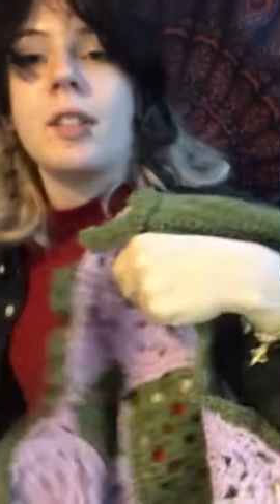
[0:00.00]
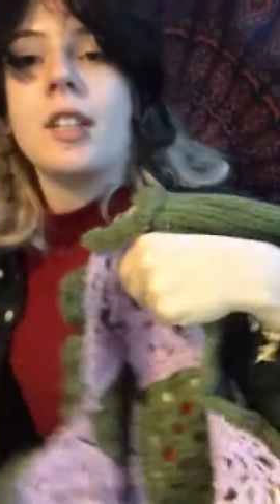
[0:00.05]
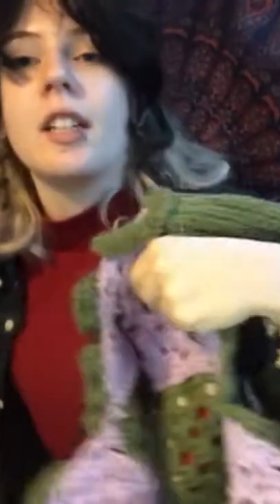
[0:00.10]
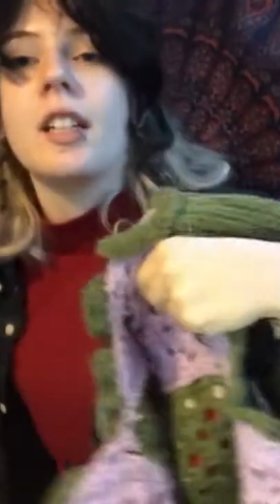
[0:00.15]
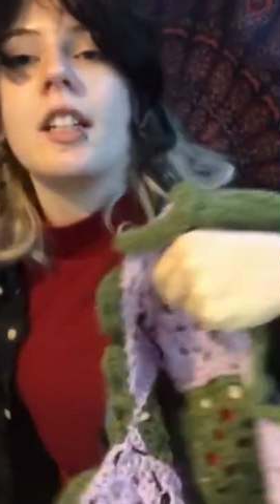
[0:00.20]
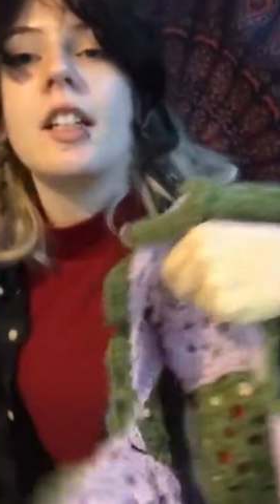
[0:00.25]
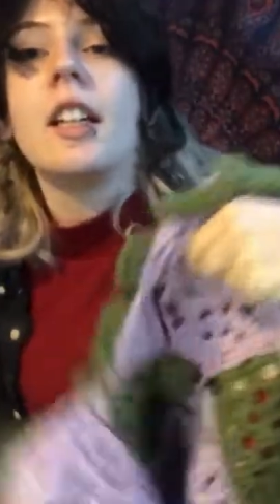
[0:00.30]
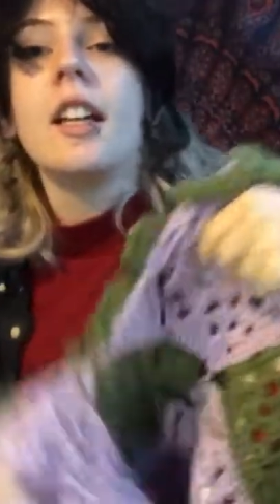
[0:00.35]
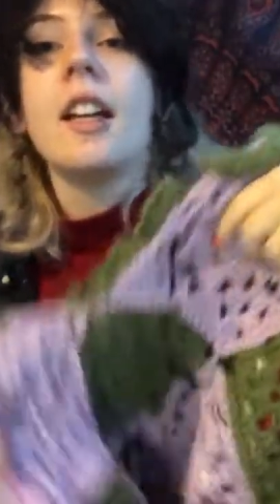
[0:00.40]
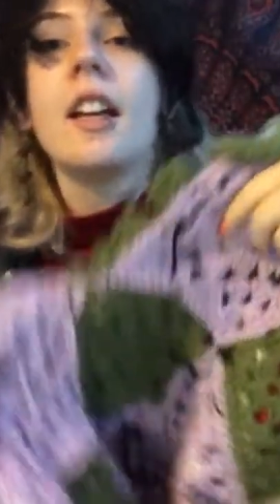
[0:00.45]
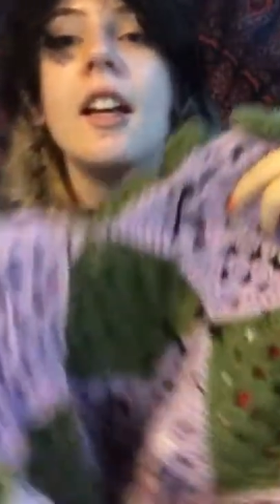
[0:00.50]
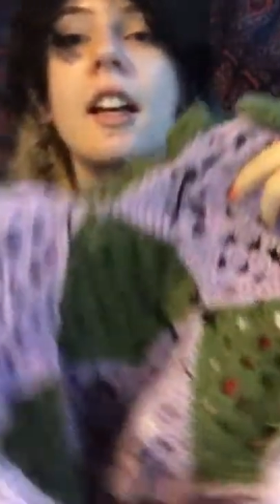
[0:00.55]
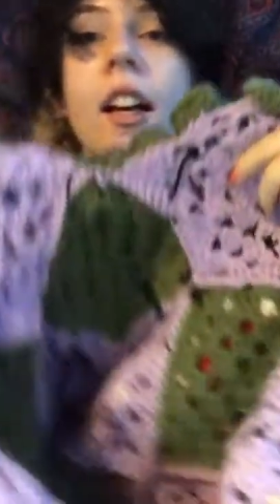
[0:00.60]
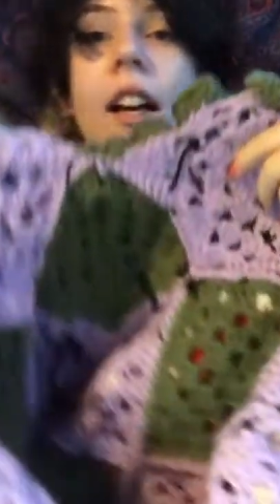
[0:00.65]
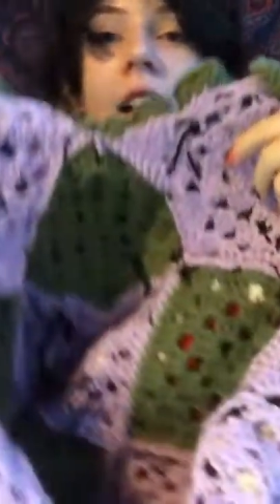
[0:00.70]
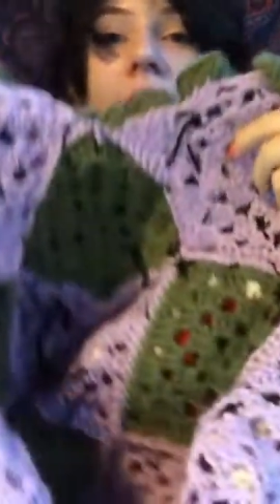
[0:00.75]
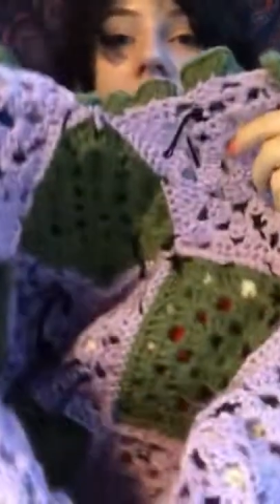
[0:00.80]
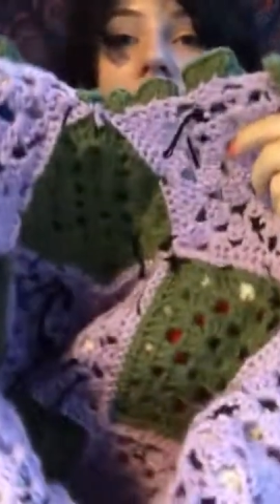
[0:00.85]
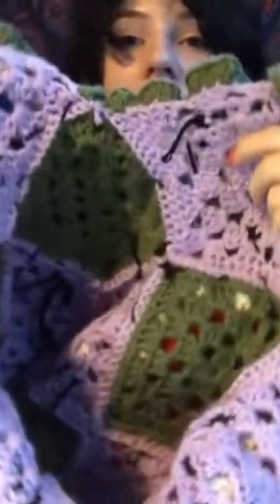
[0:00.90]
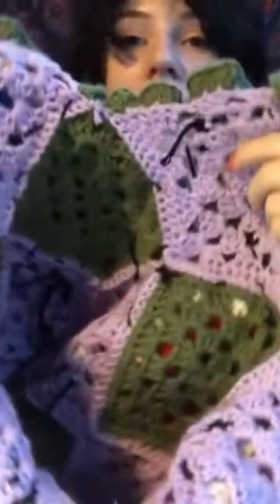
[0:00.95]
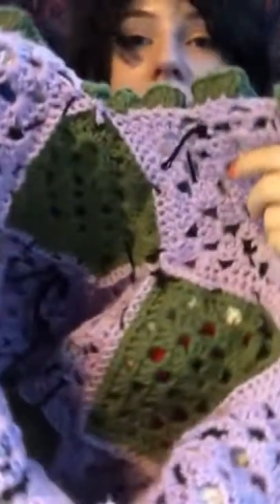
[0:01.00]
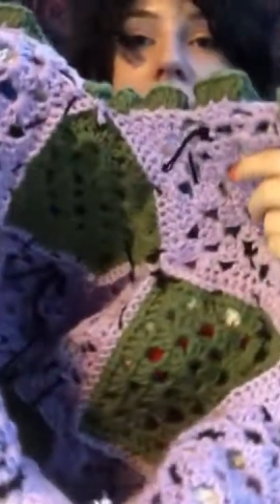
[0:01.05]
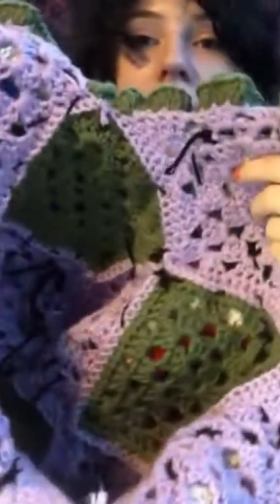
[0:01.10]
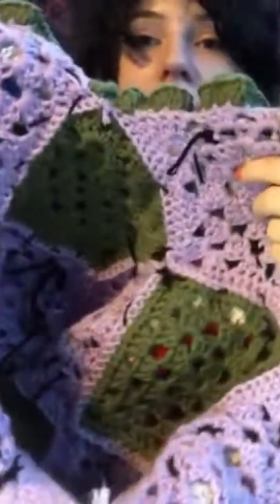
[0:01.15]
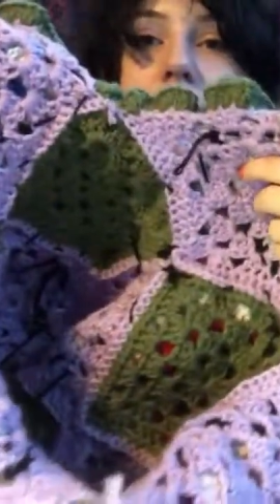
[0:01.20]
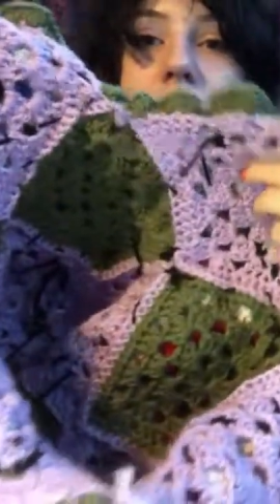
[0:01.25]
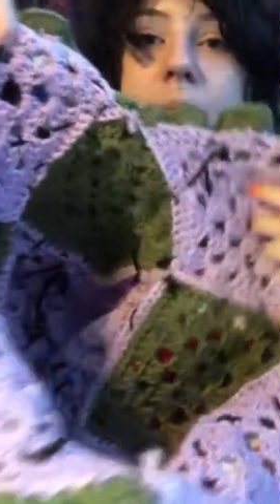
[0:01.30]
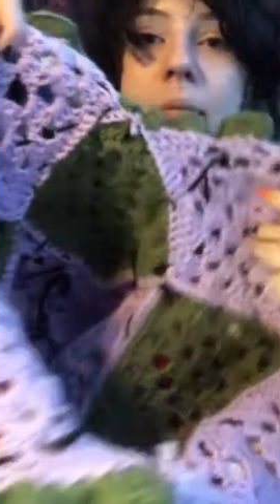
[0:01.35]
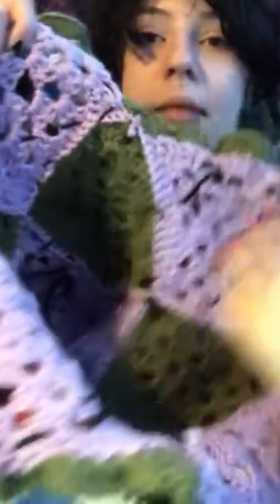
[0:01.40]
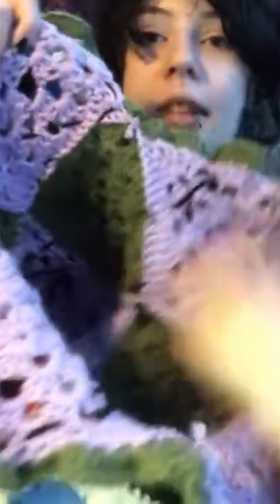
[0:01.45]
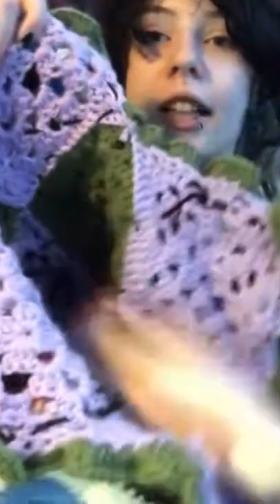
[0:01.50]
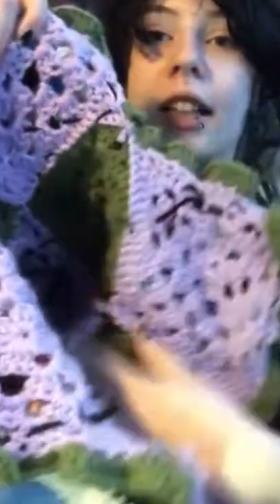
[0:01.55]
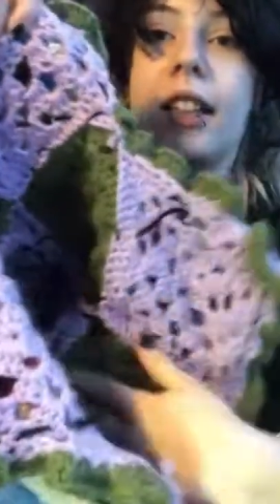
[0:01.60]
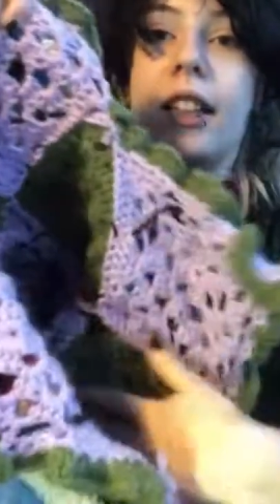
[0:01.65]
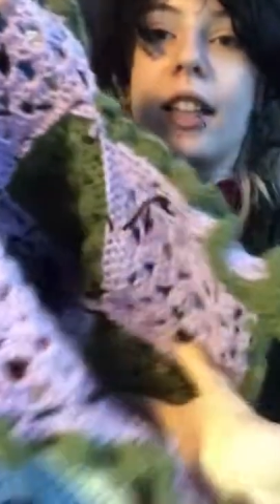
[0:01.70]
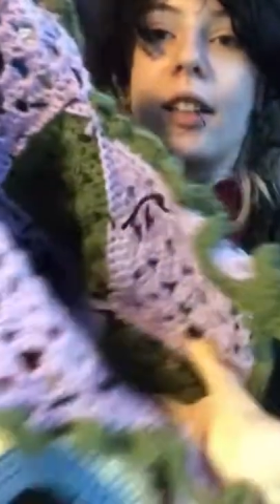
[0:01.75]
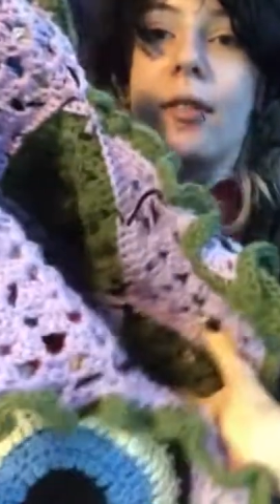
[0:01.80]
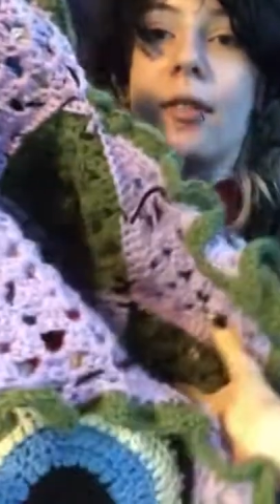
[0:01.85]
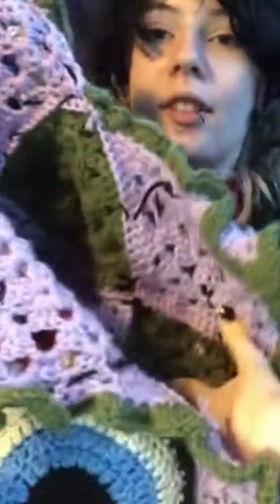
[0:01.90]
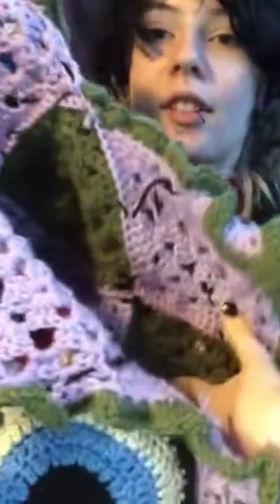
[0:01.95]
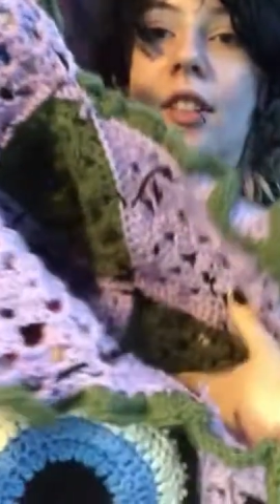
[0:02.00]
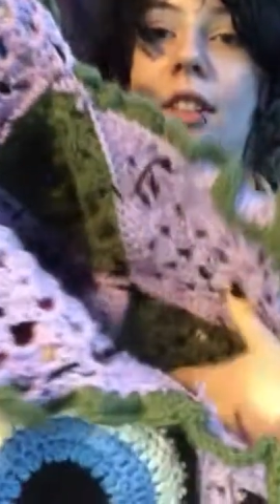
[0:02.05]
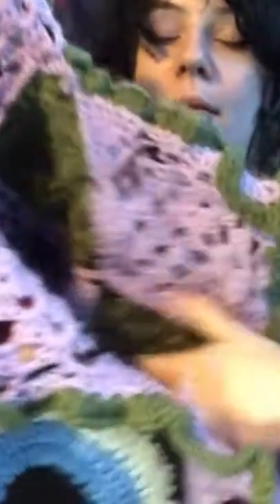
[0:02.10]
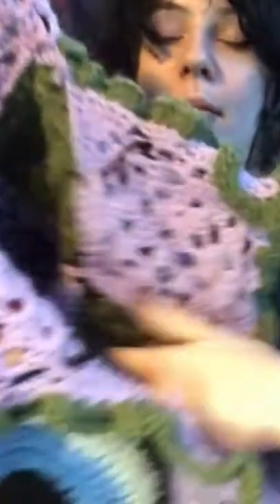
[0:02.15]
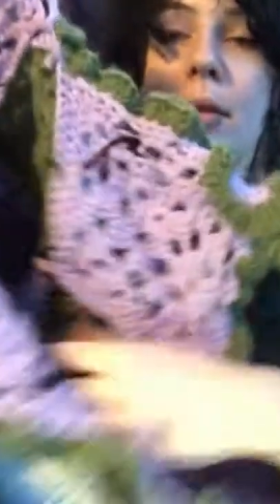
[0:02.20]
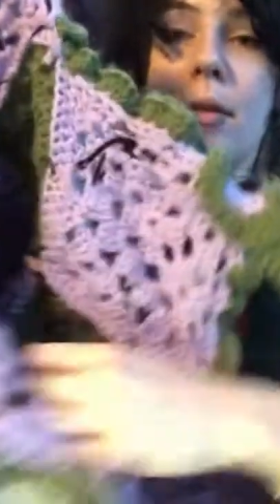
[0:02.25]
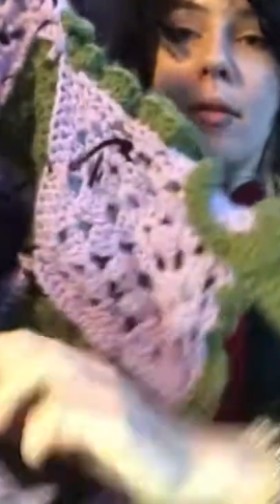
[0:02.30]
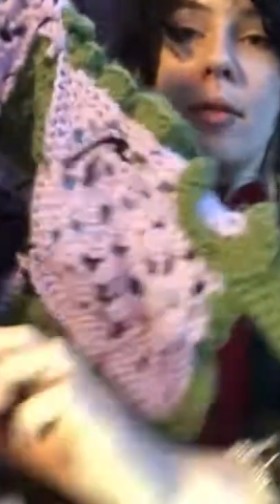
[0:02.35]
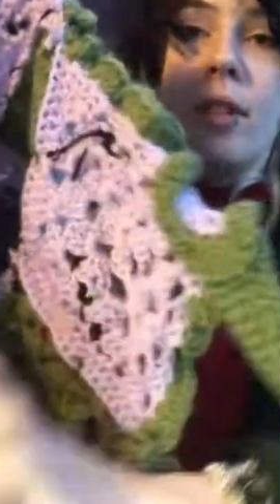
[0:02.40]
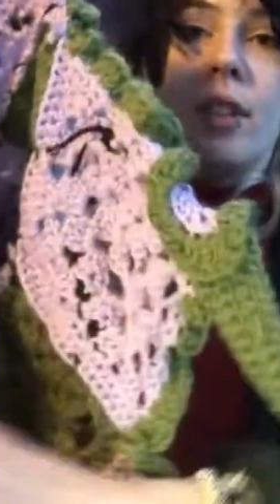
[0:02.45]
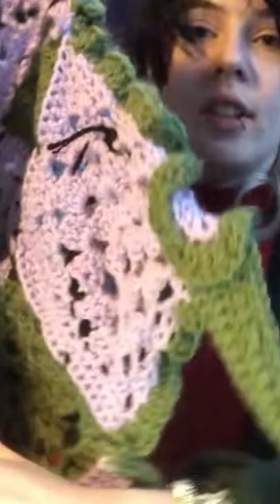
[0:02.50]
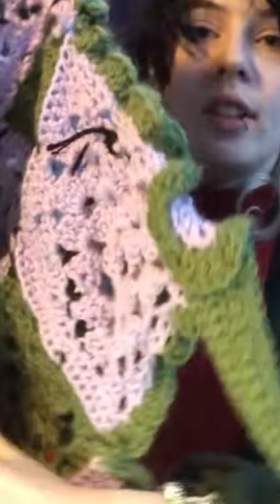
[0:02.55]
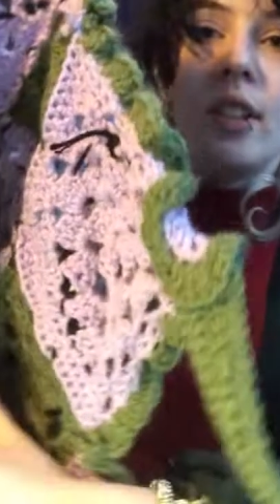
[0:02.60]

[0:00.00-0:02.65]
done. I left some of